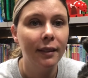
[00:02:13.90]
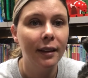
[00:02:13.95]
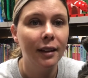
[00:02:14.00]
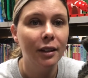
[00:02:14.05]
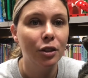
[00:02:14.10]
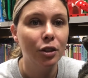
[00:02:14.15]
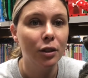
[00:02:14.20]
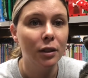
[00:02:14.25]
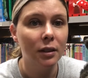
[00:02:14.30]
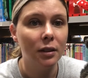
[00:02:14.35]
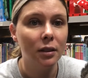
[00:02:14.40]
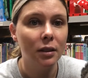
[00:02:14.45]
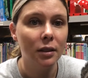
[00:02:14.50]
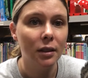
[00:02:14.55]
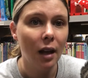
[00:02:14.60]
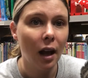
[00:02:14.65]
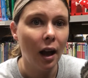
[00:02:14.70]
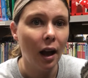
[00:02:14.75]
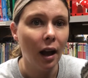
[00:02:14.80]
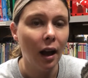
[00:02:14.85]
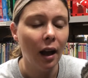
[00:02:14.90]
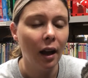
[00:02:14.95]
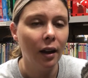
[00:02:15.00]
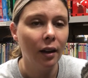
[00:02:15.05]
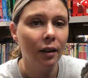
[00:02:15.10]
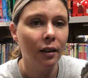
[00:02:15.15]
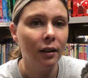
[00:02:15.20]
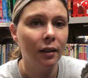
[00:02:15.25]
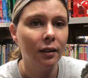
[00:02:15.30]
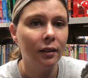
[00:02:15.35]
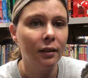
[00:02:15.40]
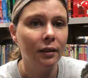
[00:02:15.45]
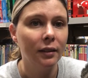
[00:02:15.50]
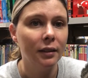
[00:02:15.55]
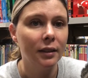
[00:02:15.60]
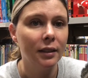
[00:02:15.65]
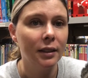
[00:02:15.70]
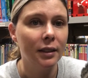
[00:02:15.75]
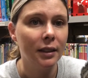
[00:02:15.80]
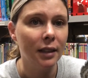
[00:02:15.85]
she saw
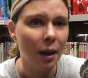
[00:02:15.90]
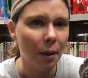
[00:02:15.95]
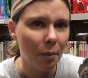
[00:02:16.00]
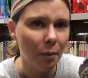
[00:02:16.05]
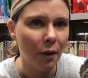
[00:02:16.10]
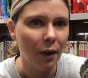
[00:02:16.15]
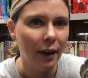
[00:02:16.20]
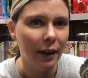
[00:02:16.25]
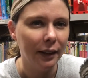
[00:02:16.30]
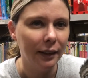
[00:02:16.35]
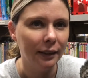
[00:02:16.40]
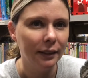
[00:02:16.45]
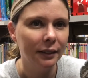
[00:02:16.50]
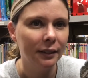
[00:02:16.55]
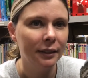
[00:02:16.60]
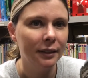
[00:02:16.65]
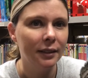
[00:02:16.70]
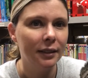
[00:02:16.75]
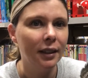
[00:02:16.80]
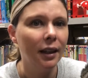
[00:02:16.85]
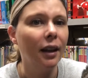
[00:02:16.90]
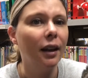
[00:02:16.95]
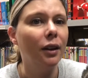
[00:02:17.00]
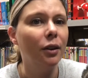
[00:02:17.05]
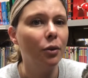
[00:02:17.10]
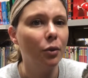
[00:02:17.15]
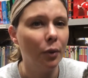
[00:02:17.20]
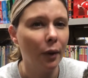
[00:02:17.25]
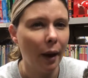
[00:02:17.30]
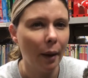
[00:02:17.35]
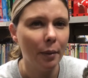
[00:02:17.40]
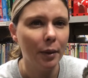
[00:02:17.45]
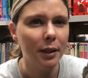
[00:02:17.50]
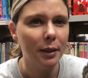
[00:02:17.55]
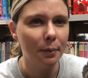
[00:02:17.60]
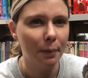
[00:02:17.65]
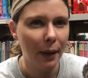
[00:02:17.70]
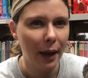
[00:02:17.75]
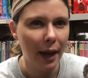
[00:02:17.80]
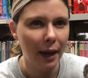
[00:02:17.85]
someone in Grandma's
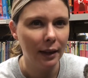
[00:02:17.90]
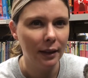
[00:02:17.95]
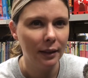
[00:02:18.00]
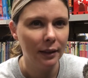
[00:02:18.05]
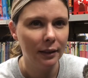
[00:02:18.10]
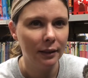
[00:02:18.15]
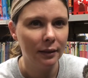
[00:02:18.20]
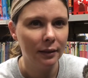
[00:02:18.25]
bed.